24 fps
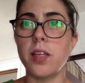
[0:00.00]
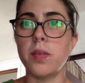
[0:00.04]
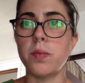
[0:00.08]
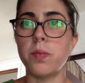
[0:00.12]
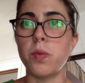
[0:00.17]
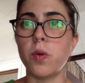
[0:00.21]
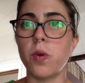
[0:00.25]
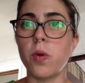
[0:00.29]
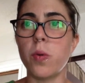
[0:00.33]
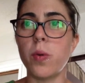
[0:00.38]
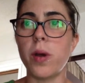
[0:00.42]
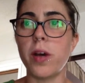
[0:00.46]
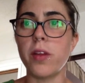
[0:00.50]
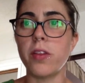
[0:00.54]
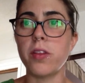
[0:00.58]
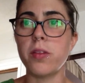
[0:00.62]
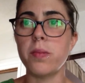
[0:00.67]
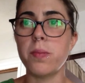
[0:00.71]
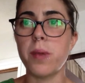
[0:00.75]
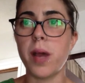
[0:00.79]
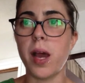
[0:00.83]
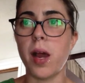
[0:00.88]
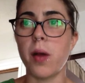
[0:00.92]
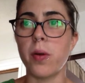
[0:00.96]
more wealth and
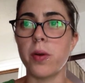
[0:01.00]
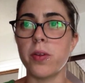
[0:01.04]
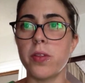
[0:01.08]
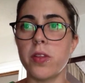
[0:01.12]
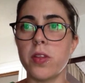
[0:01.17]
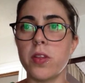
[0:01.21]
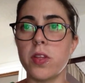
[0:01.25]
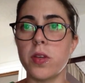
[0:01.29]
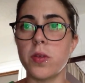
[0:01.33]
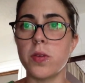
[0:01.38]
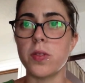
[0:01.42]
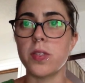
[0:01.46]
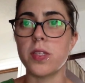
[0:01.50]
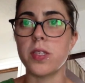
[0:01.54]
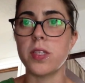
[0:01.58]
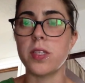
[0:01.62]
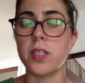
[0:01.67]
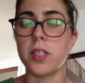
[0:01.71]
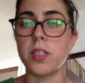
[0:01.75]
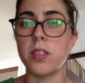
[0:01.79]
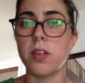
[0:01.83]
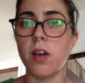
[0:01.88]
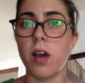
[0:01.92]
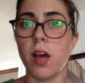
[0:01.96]
power than those that
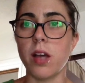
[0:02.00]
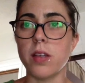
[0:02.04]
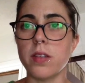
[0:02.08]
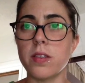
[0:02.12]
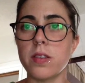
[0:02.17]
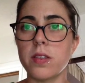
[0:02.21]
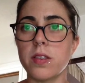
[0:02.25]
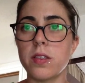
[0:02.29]
did not.